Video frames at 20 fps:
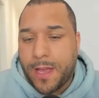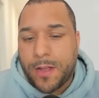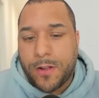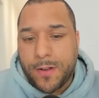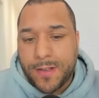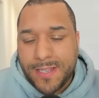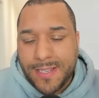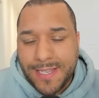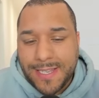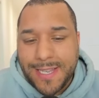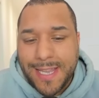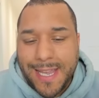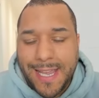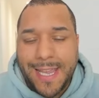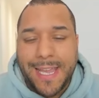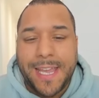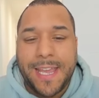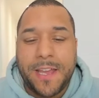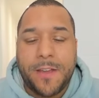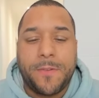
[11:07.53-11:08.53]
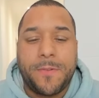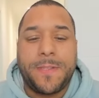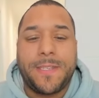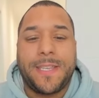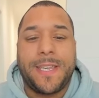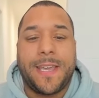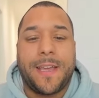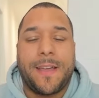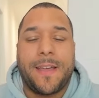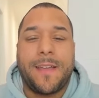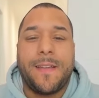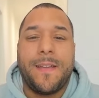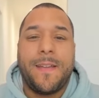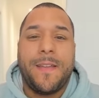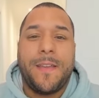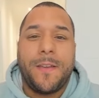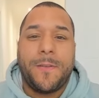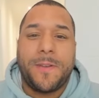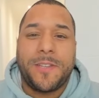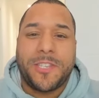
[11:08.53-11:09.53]
I got a CEO tier
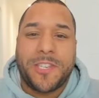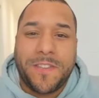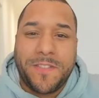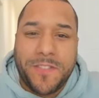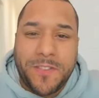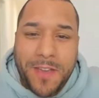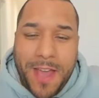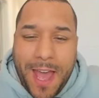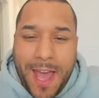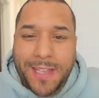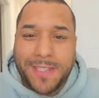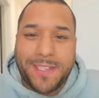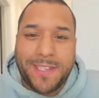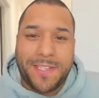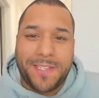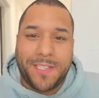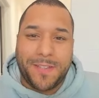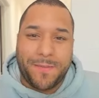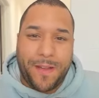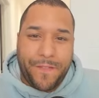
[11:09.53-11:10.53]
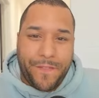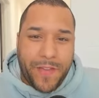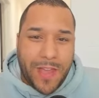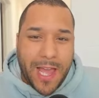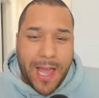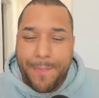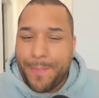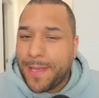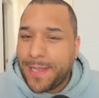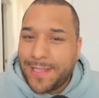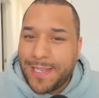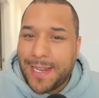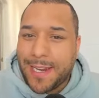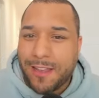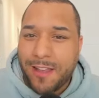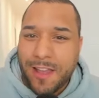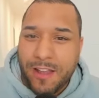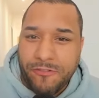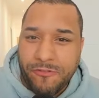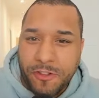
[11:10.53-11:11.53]
which gives you access to my VIP
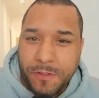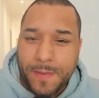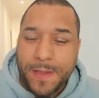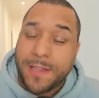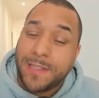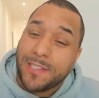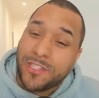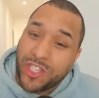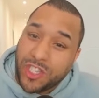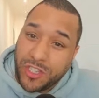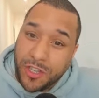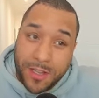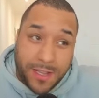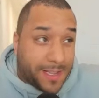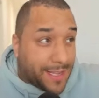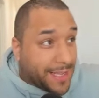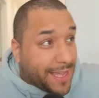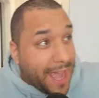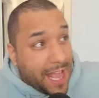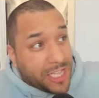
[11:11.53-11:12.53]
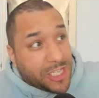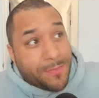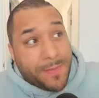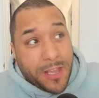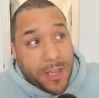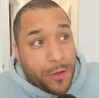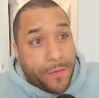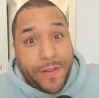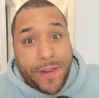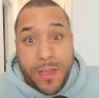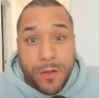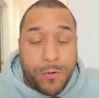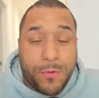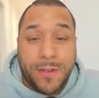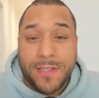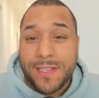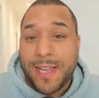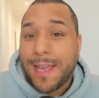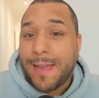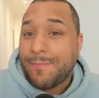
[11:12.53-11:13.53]
Telegram group. You can you can catch me over there all
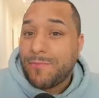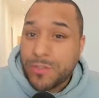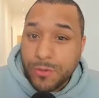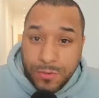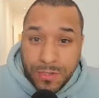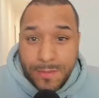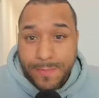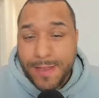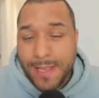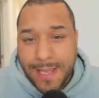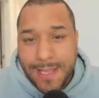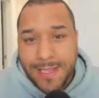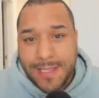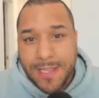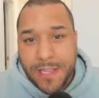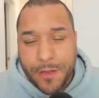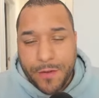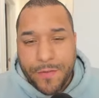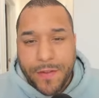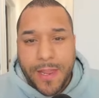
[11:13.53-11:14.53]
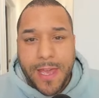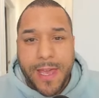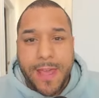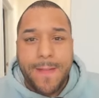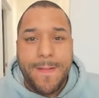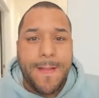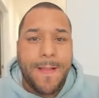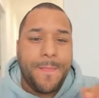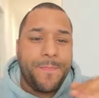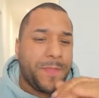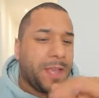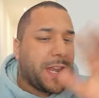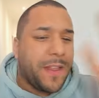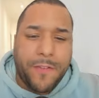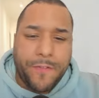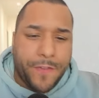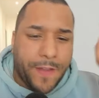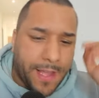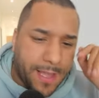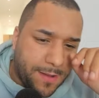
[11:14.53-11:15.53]
the time, talk to me easily over there, and
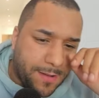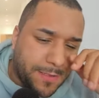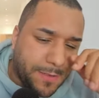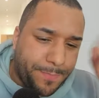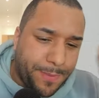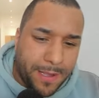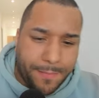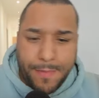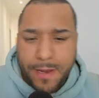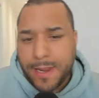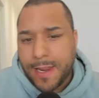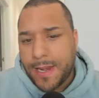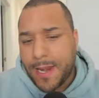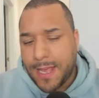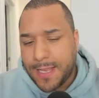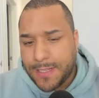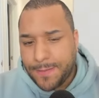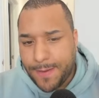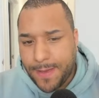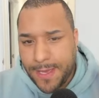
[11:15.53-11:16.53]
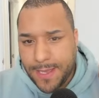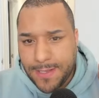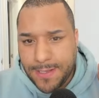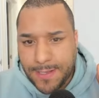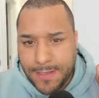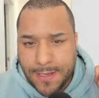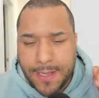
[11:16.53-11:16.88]
everything else. Big money in that space.